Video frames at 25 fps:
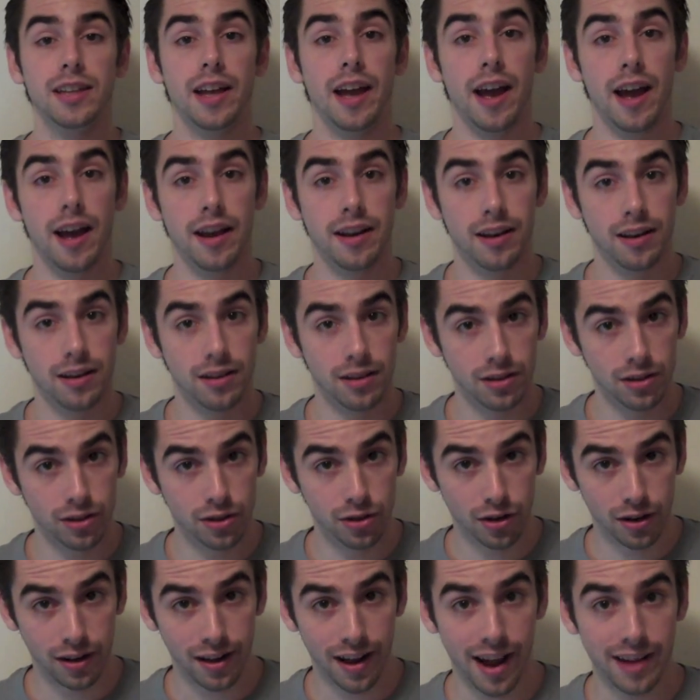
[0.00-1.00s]
had
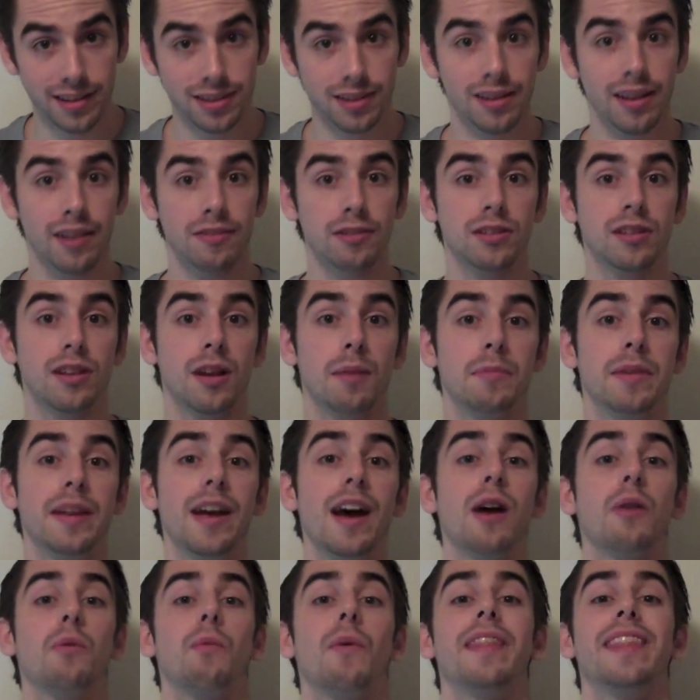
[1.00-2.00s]
uric acid levels come
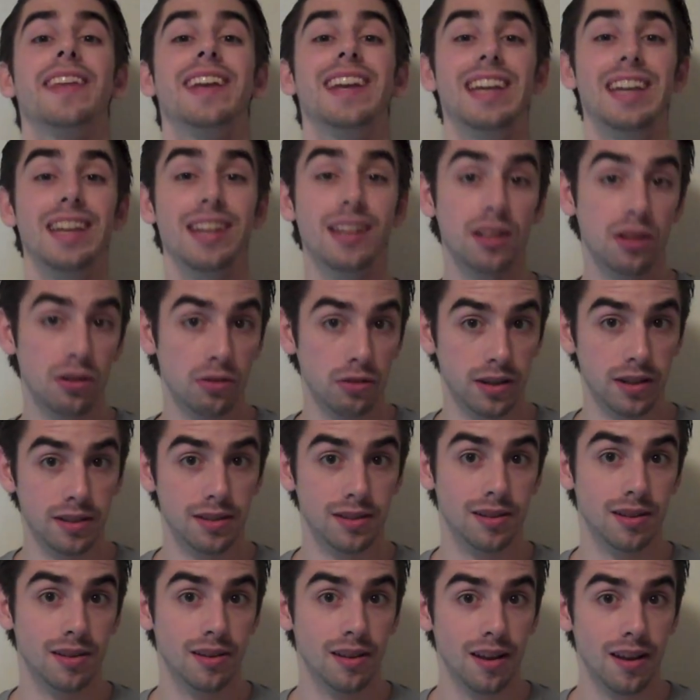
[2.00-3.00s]
down when they
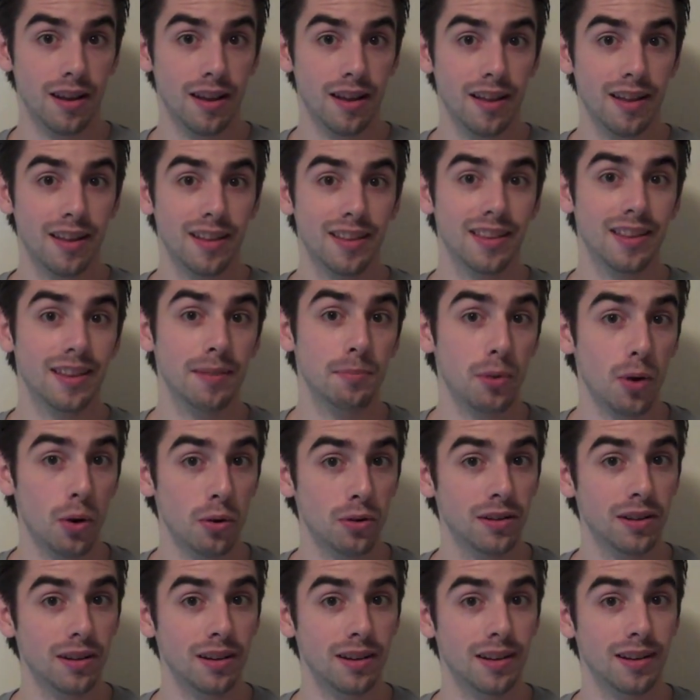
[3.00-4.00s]
increased the
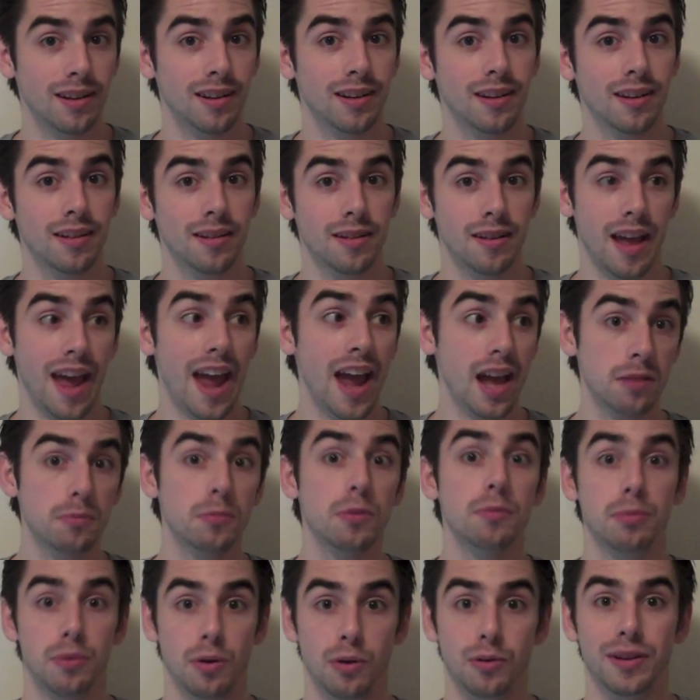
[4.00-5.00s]
protein,
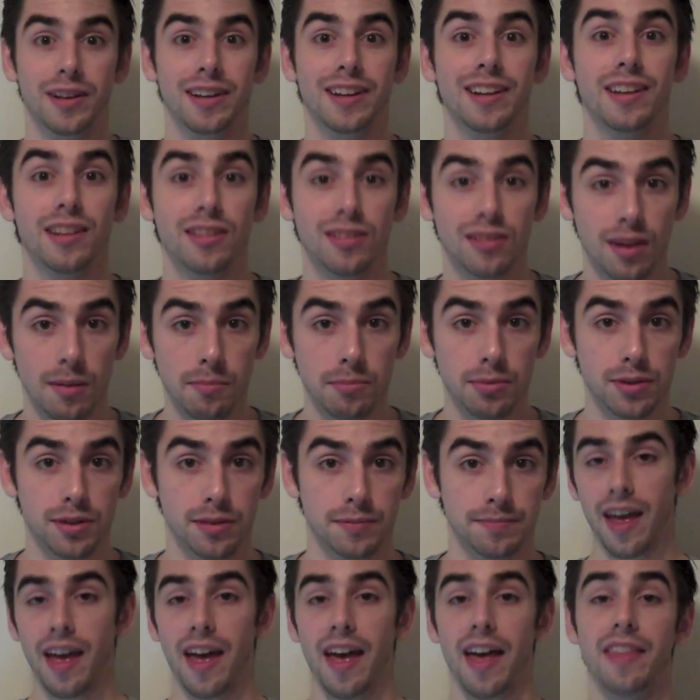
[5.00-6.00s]
animal protein consumption.
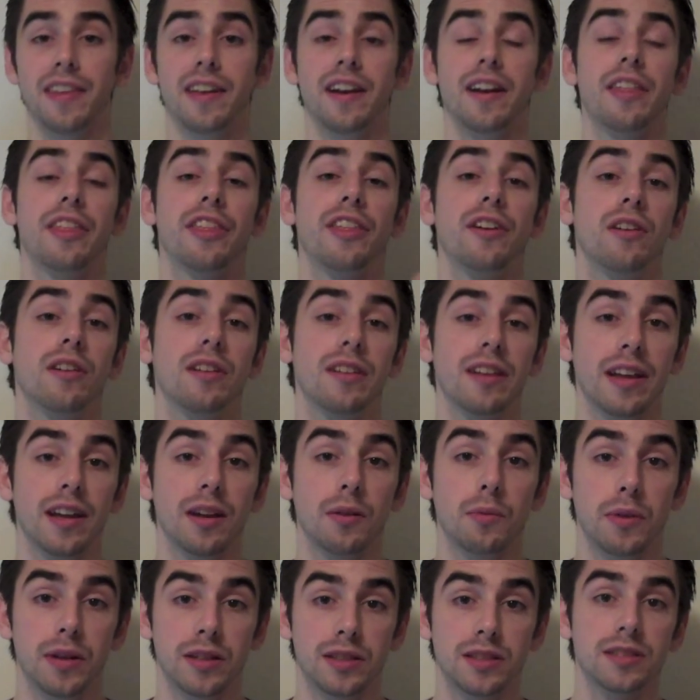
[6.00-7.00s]
And then a third link,
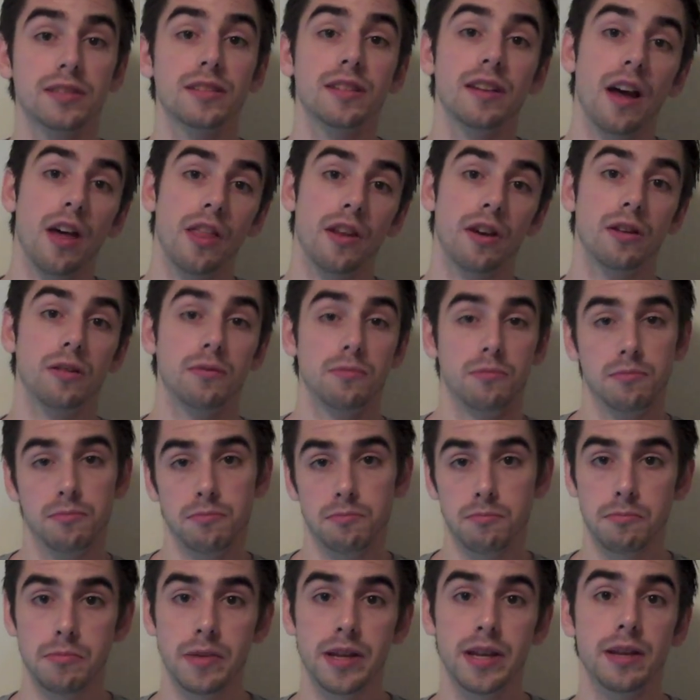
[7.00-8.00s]
which is another
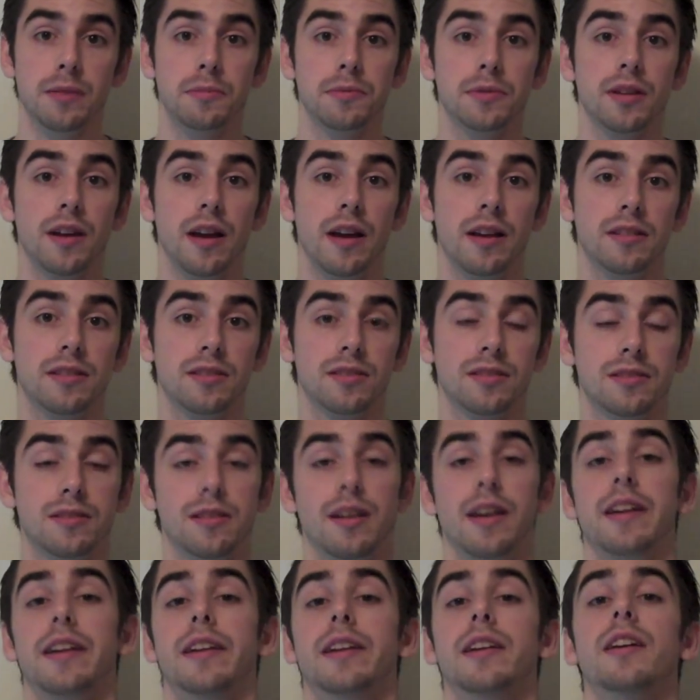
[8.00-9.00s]
medium-sized
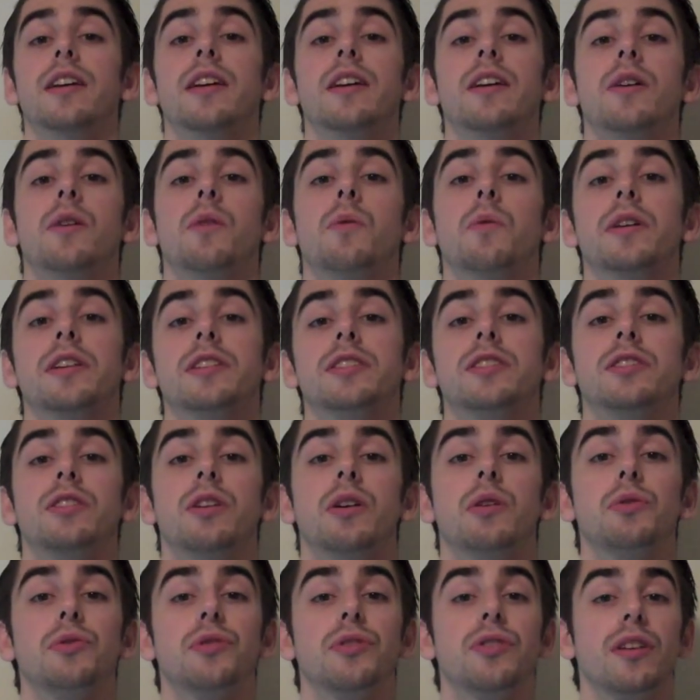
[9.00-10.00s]
study, which
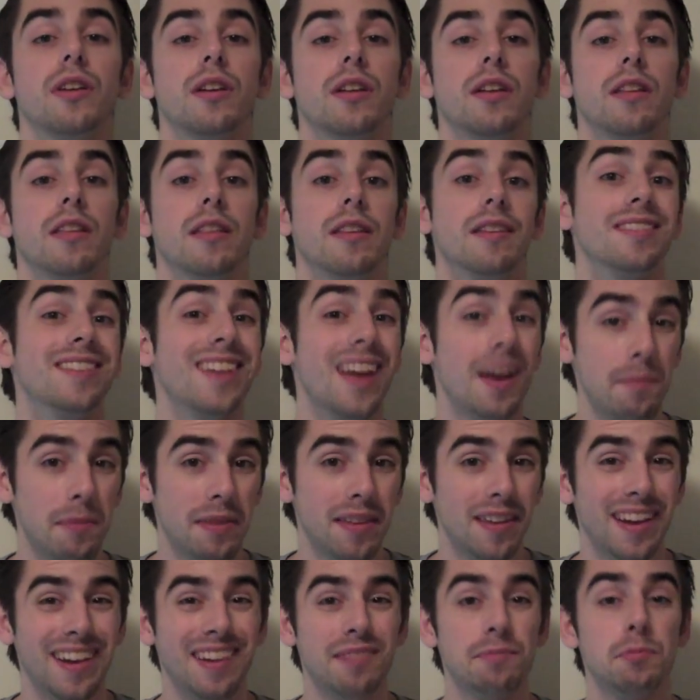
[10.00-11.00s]
shows the same
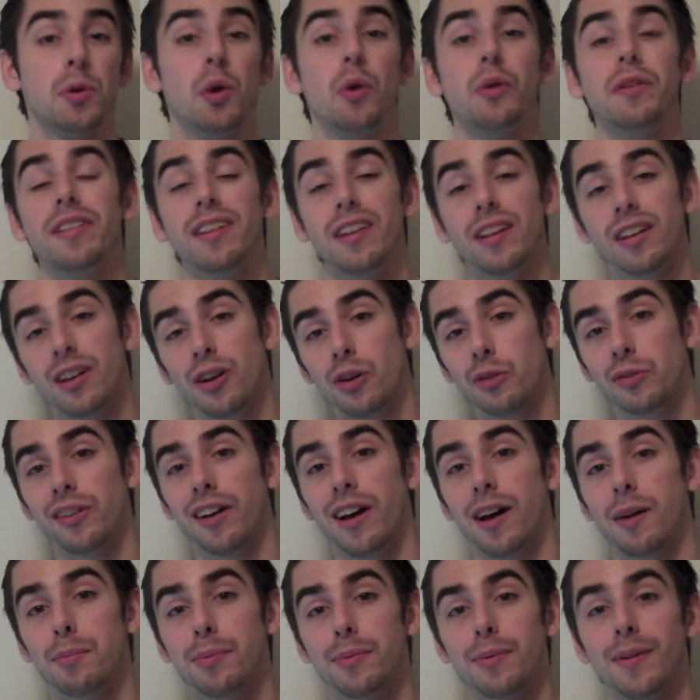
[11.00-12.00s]
thing. Protein goes
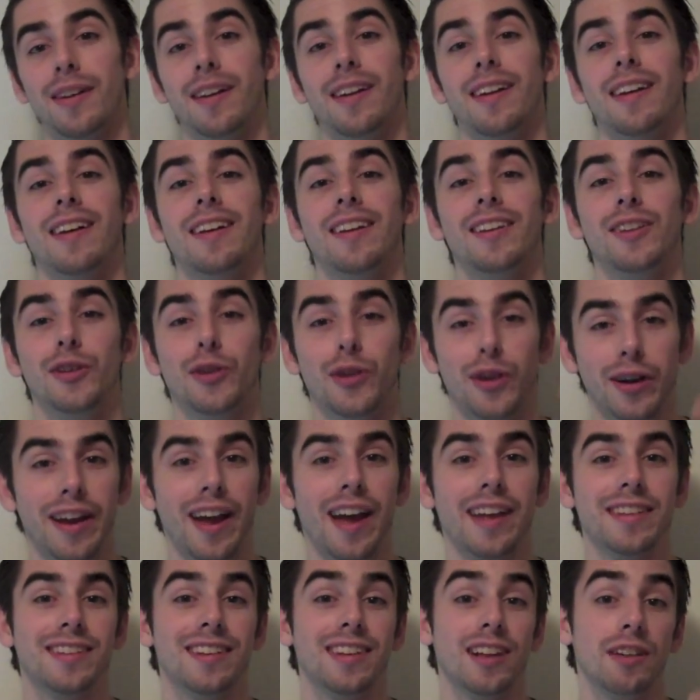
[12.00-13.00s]
up, uric
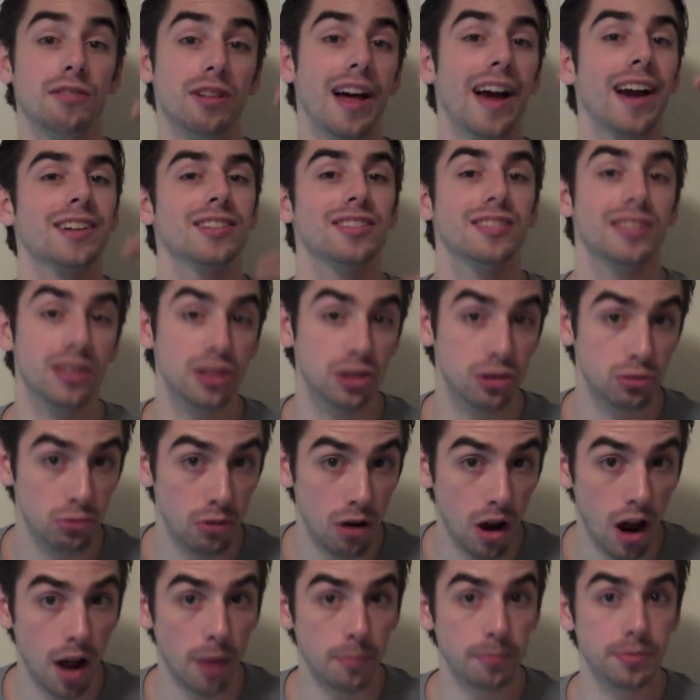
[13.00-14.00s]
acid level actually
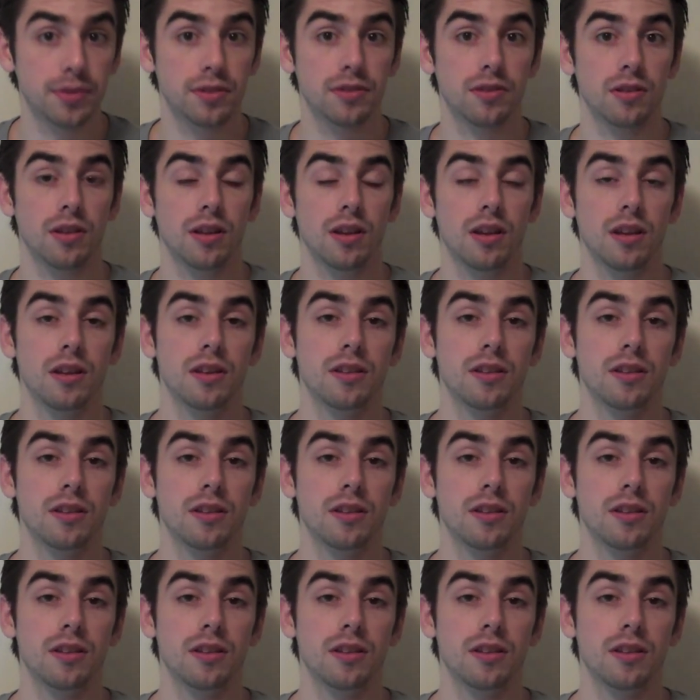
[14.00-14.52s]
drops.